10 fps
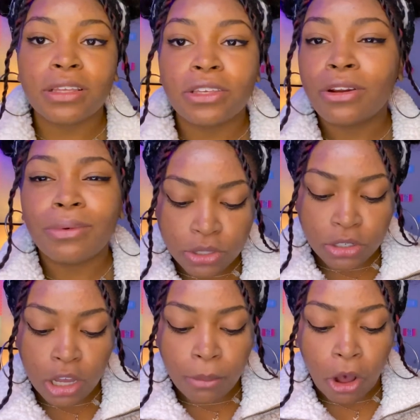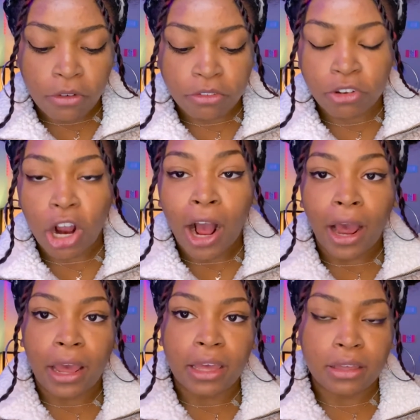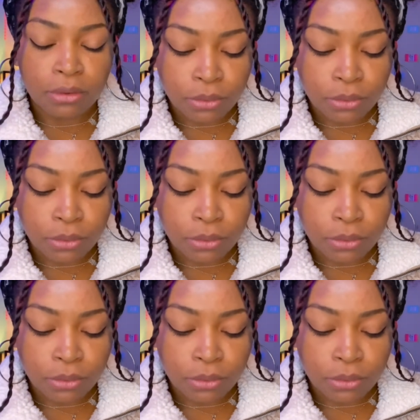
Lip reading: don't want it to come off of your eye with the